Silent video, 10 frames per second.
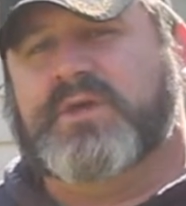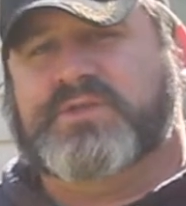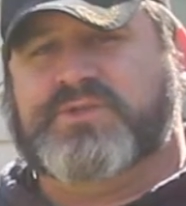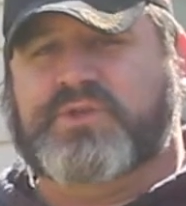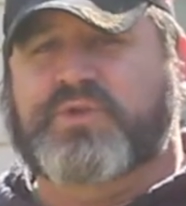
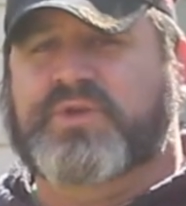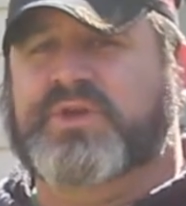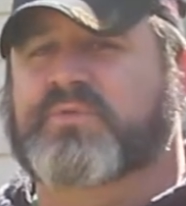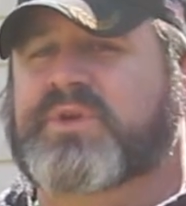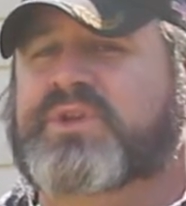so you
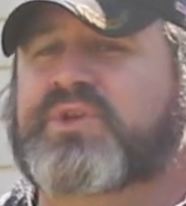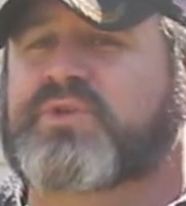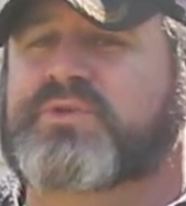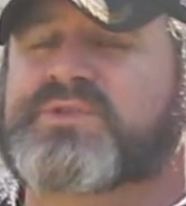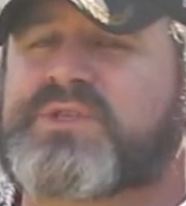can
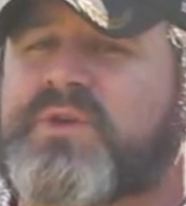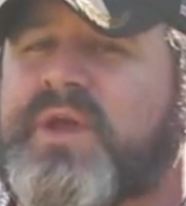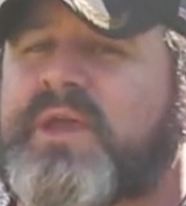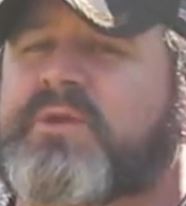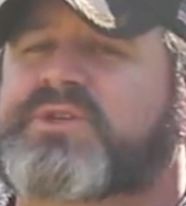reduce your
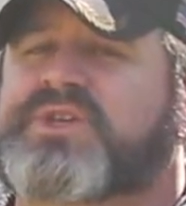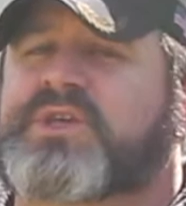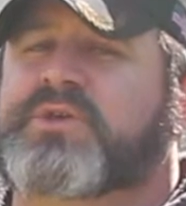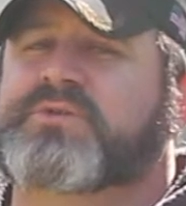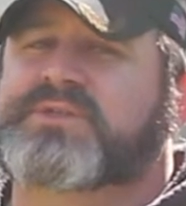energy
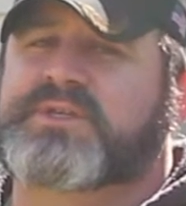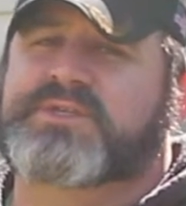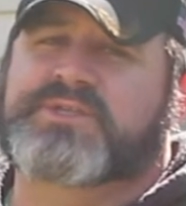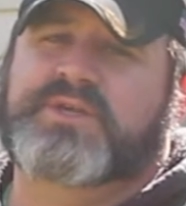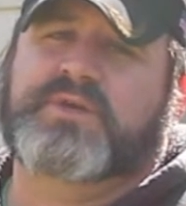
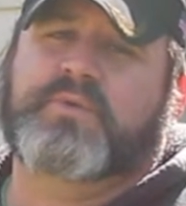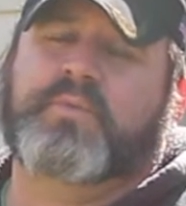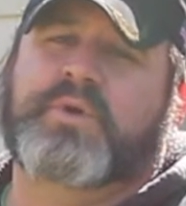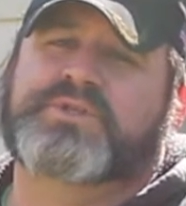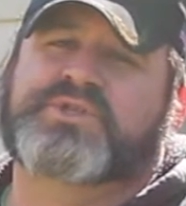usage
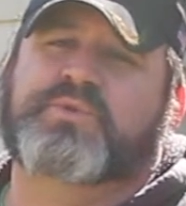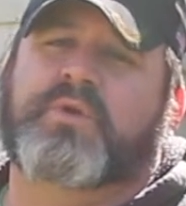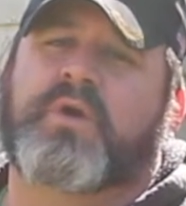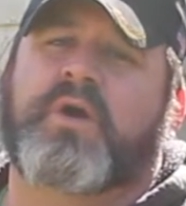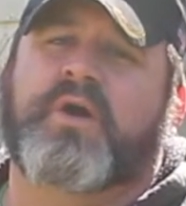once you
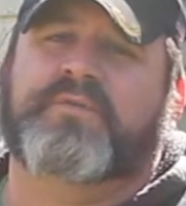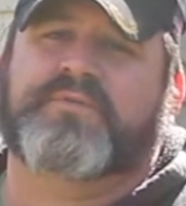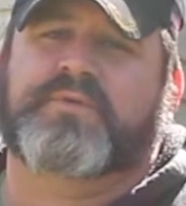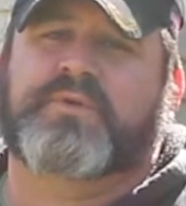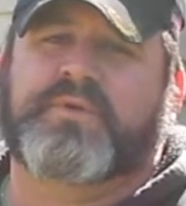are off
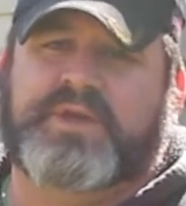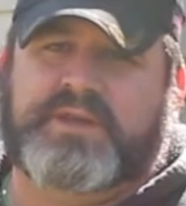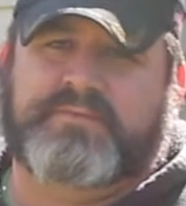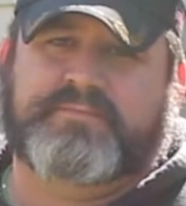grid.